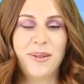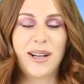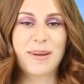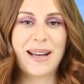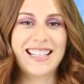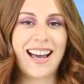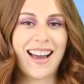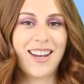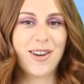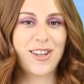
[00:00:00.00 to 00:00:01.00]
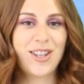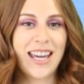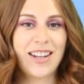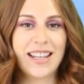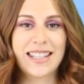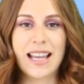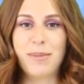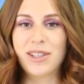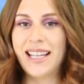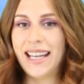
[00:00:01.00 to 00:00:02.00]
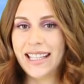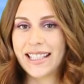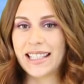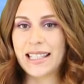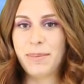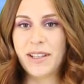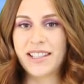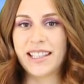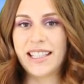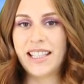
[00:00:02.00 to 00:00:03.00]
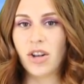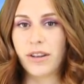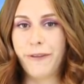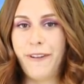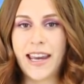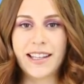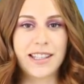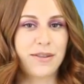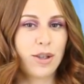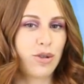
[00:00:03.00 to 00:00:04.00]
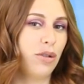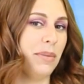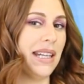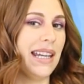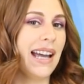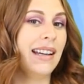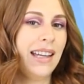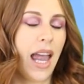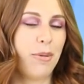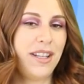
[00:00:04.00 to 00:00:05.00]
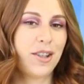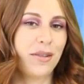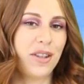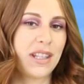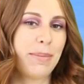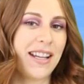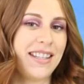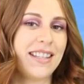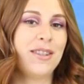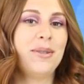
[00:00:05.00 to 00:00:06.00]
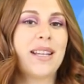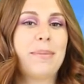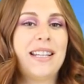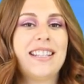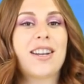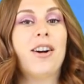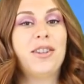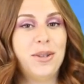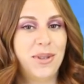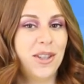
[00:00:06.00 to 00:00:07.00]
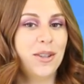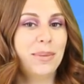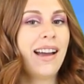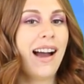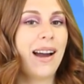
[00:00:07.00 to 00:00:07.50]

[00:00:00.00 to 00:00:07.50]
Welcome back to I O, the channel that simultaneously spills the tea on the fakeness of social media, and we serve you the spiciest news updates on YouTube.